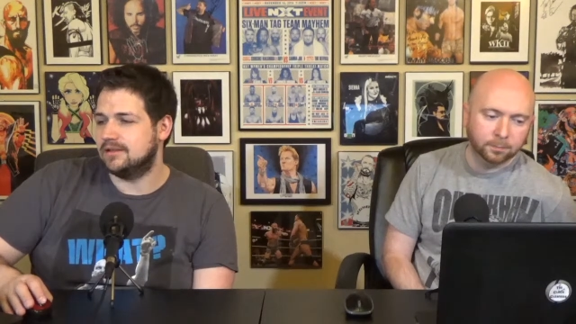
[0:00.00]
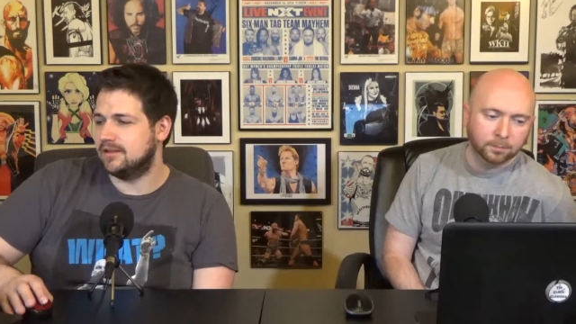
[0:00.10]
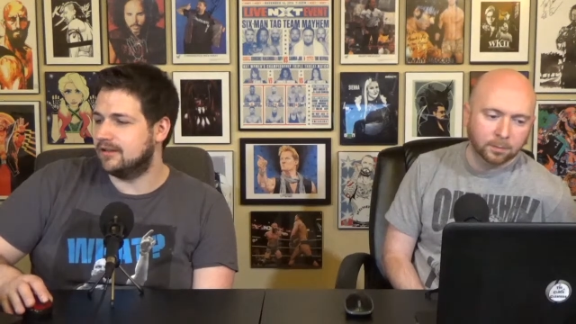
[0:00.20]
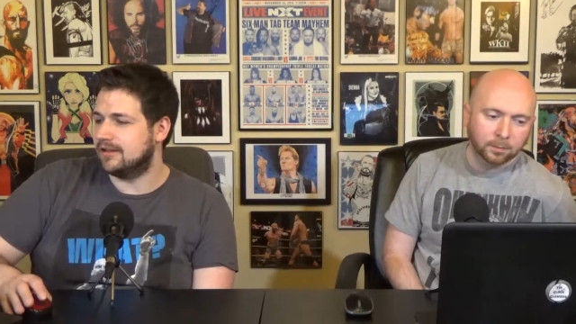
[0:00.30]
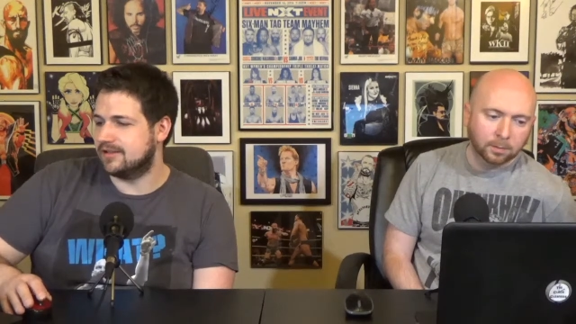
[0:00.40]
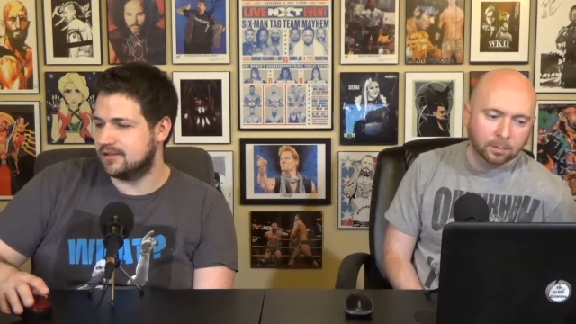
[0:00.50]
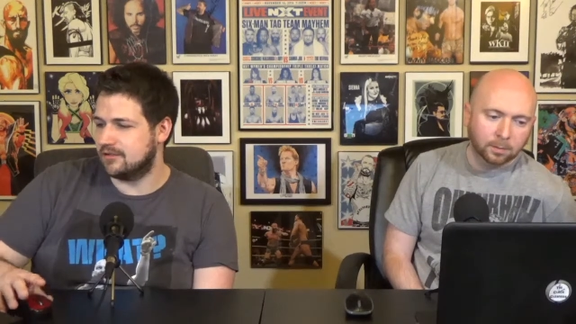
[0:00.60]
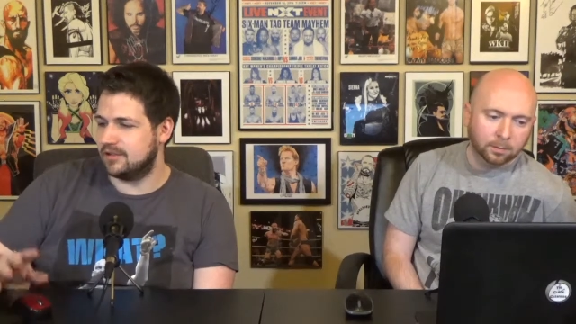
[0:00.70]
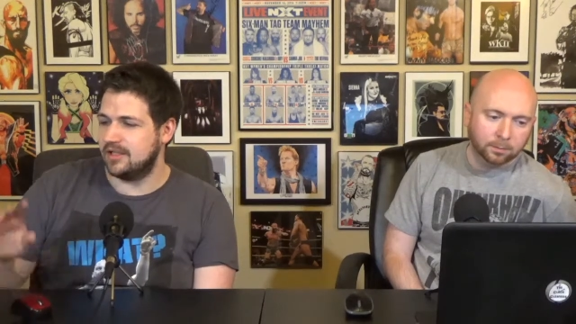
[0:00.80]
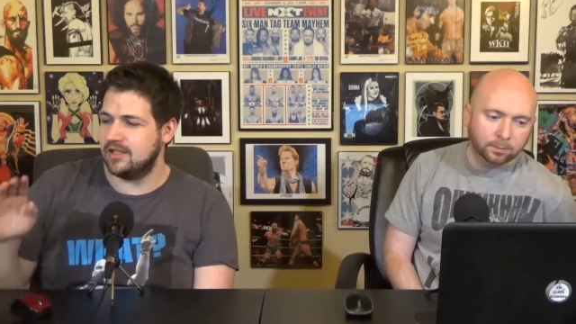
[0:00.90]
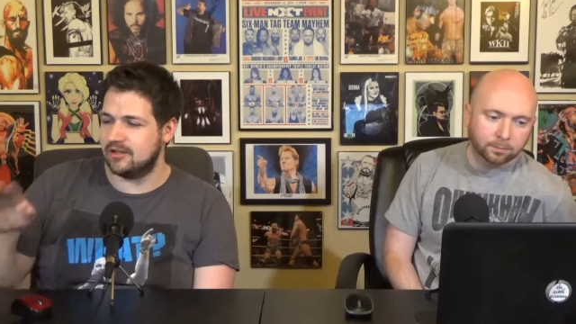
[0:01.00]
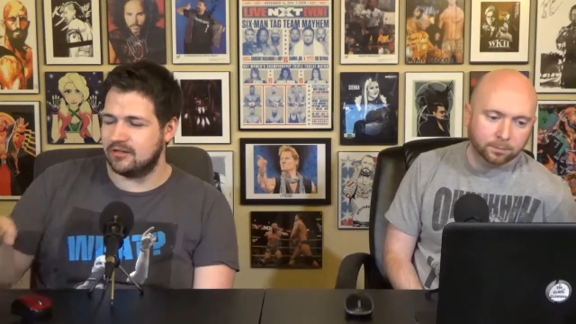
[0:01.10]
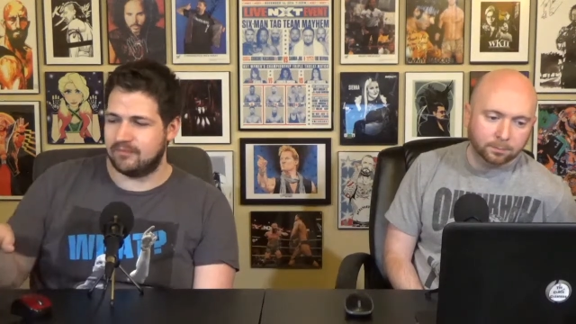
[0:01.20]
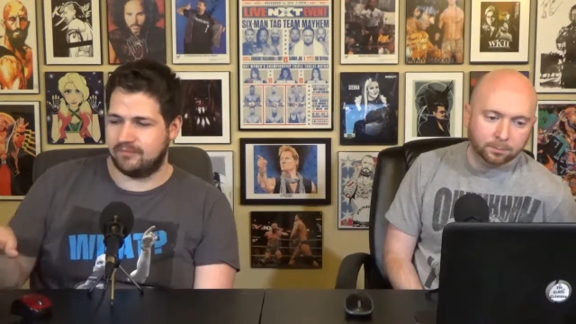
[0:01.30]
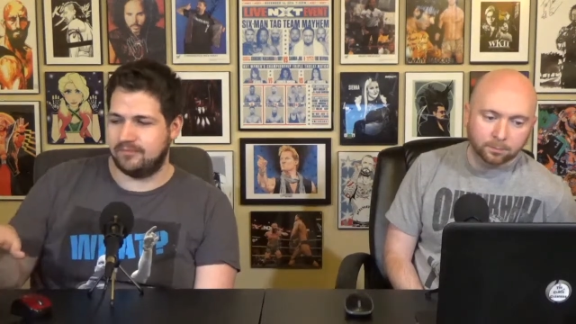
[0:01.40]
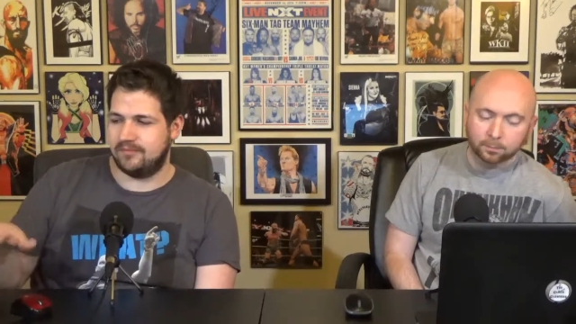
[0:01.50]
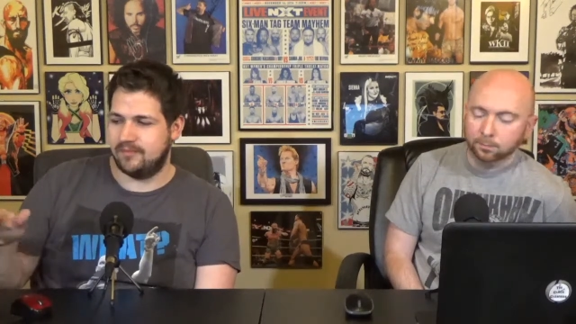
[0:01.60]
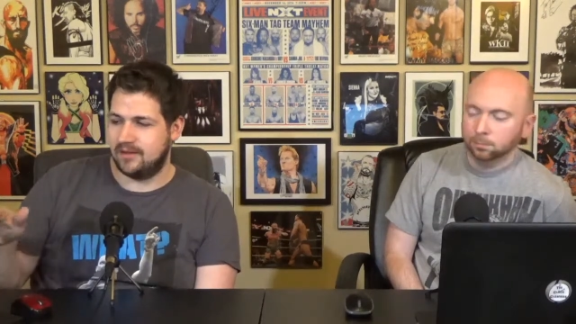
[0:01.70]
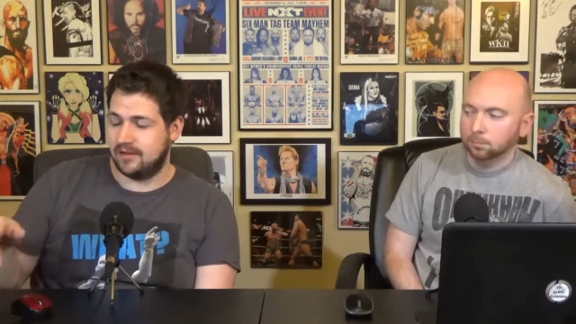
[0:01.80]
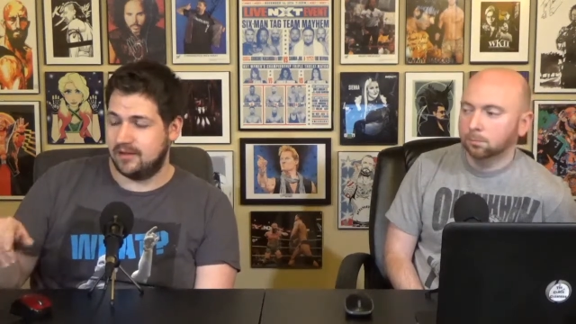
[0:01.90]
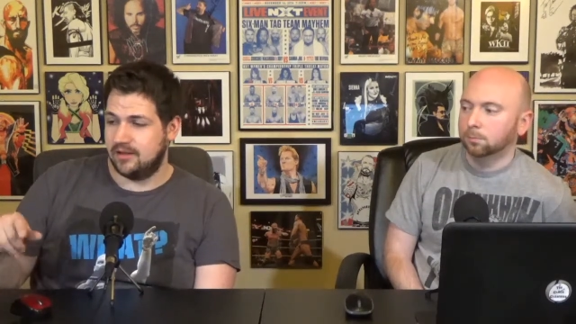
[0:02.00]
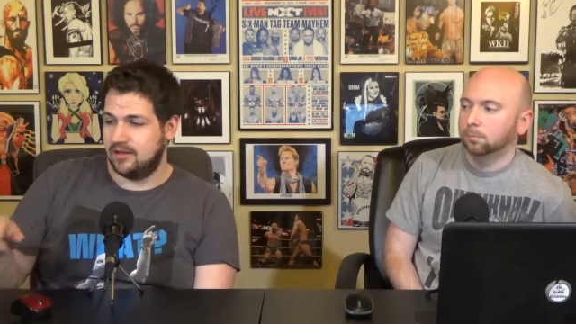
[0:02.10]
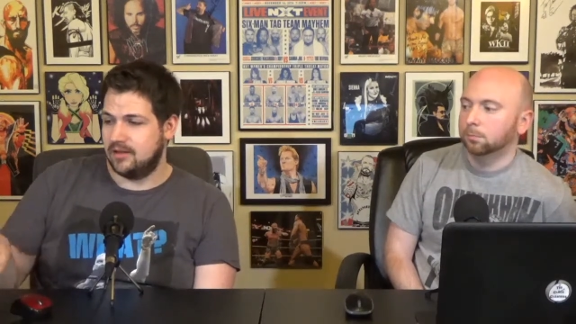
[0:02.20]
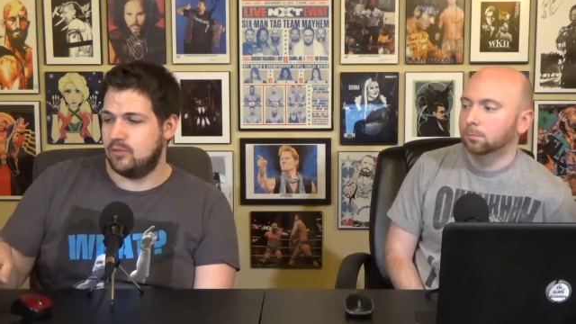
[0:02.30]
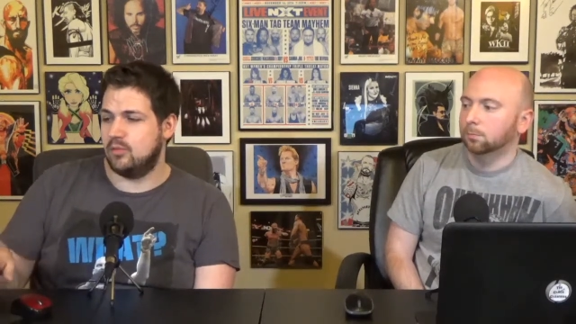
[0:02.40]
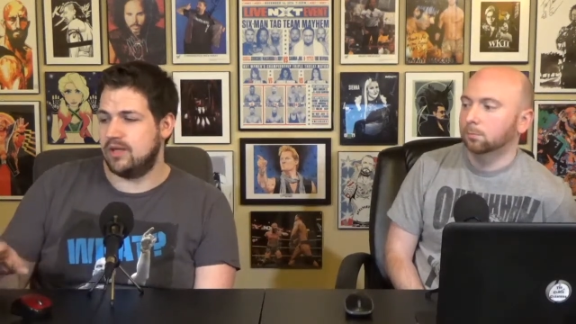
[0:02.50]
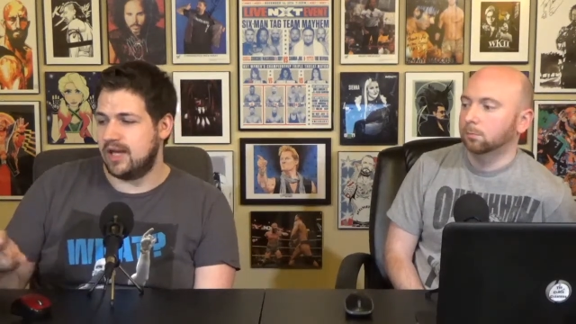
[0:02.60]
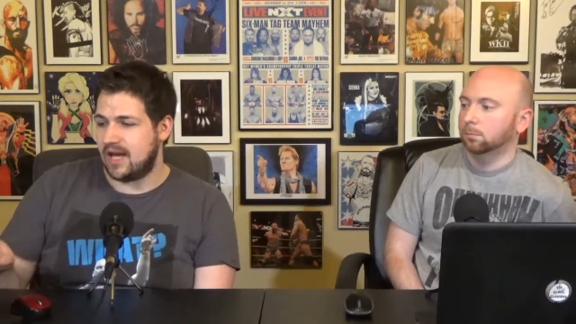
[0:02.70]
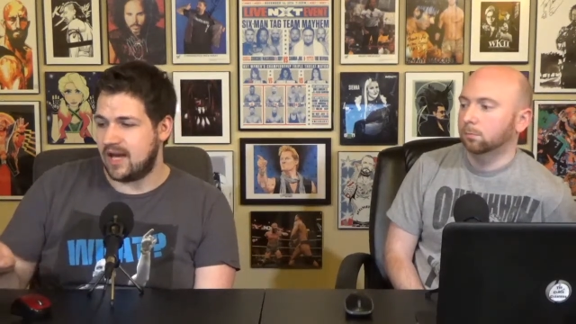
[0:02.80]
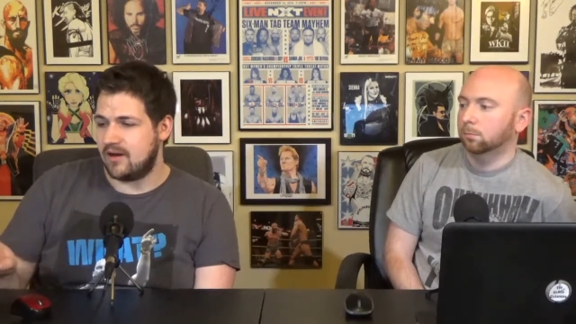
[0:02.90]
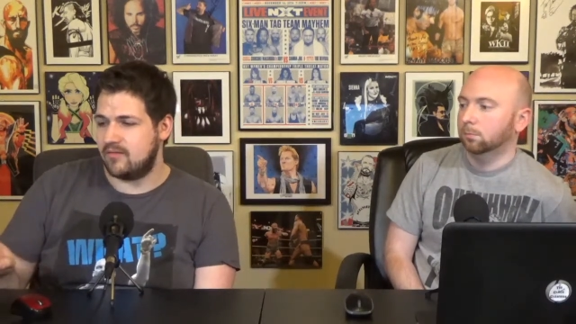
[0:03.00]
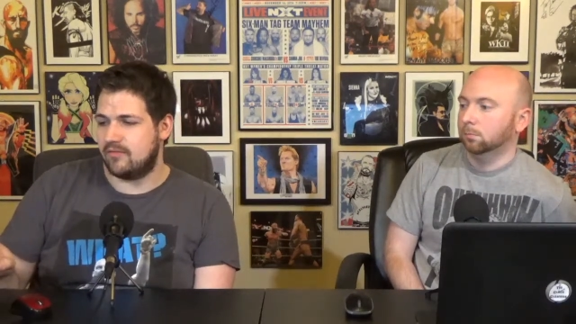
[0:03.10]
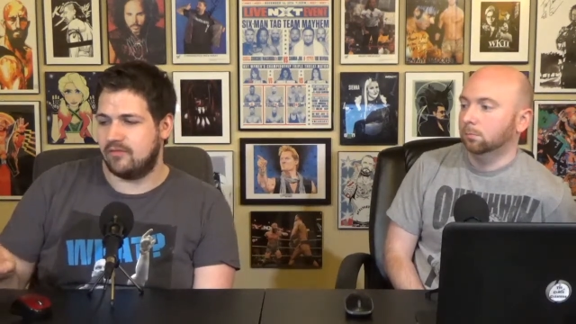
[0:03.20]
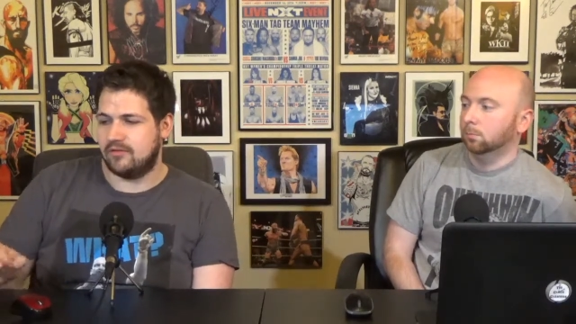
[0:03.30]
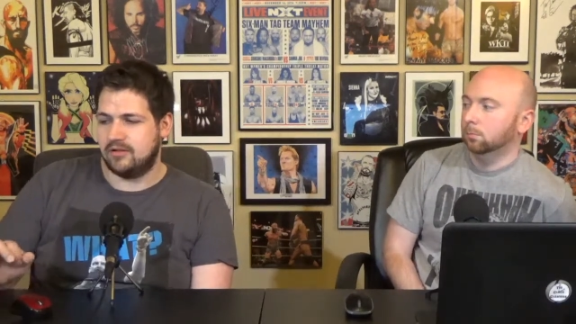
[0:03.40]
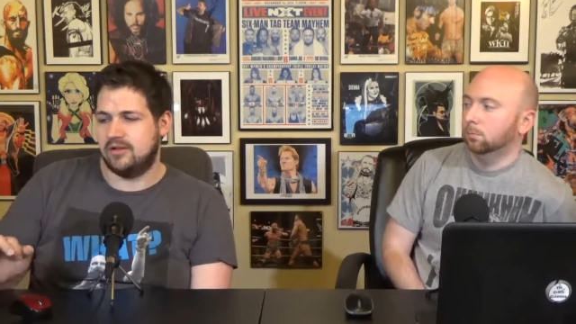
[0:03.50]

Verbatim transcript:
Speaker 1: All right. So here mm-hmm. we have